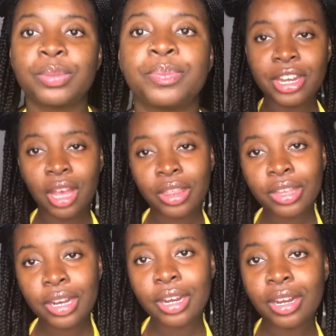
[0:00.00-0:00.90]

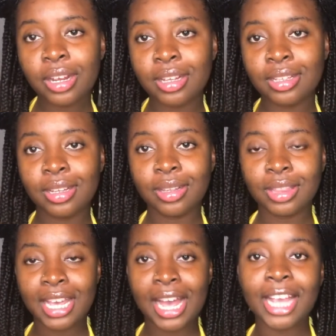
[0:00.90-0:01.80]
Another
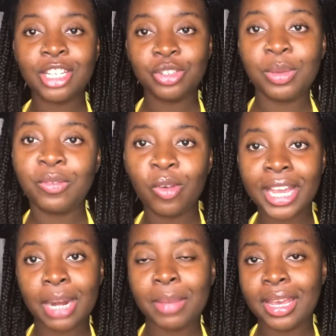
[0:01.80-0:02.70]
thing I do before
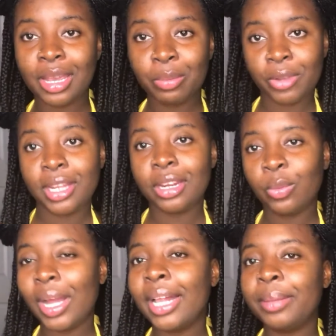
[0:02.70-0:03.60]
getting my hair braided,
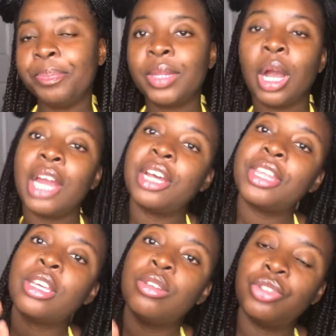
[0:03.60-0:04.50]
well, another
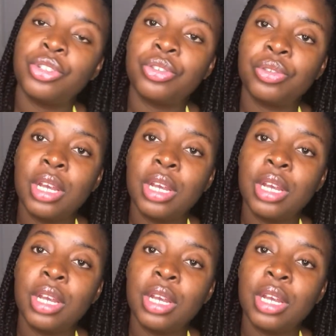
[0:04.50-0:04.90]
thing you should do,